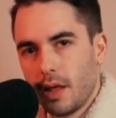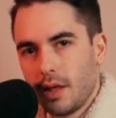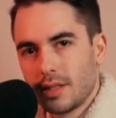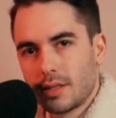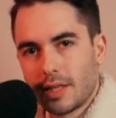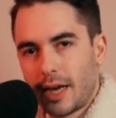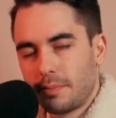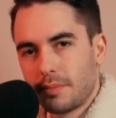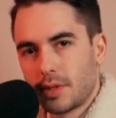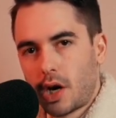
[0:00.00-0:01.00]

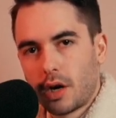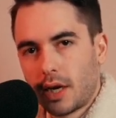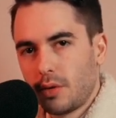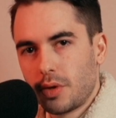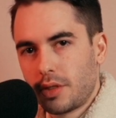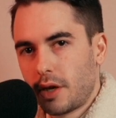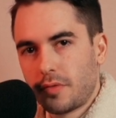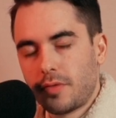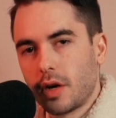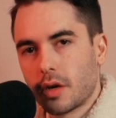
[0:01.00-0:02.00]
stop talking with that
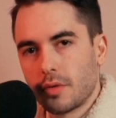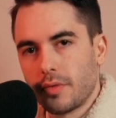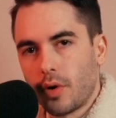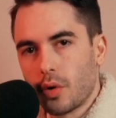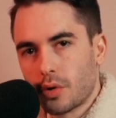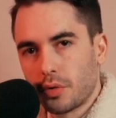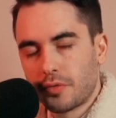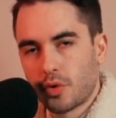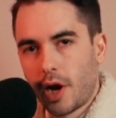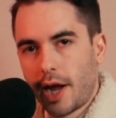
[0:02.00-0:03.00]
fucking vocal
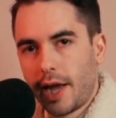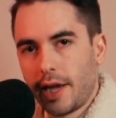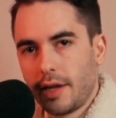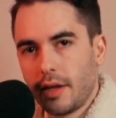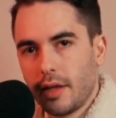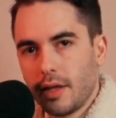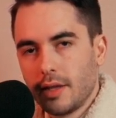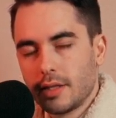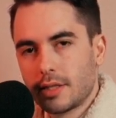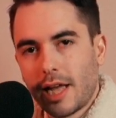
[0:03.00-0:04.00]
fry.
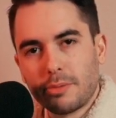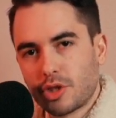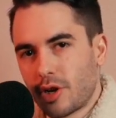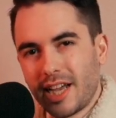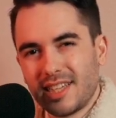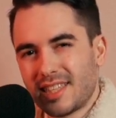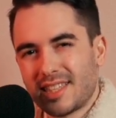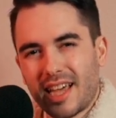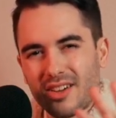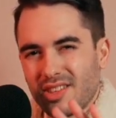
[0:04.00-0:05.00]
Stop trying to
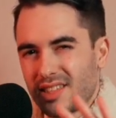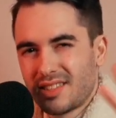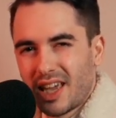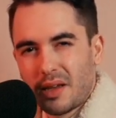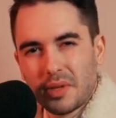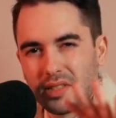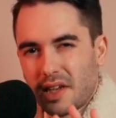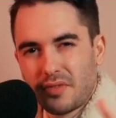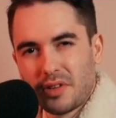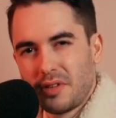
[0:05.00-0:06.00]
sound the same as
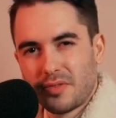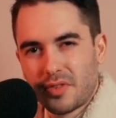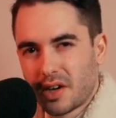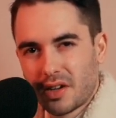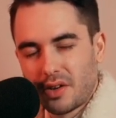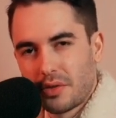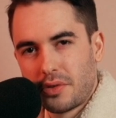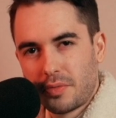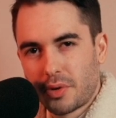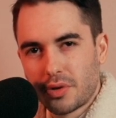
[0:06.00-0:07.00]
every fucking
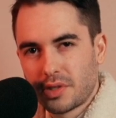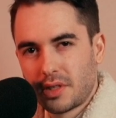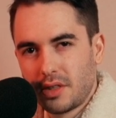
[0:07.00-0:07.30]
other person in